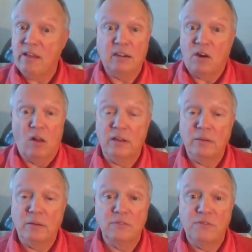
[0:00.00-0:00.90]
they're
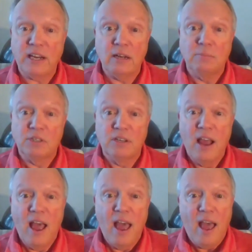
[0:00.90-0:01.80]
calling themselves victims
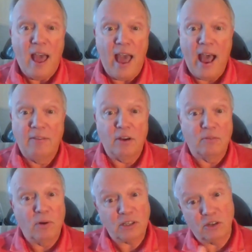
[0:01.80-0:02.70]
and the
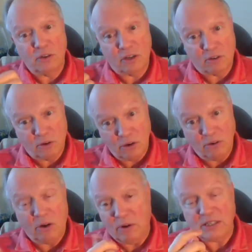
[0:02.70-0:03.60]
rest of the
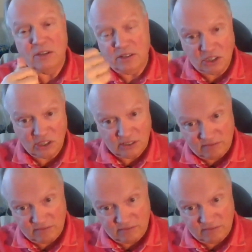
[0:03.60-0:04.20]
crew, or rest of the,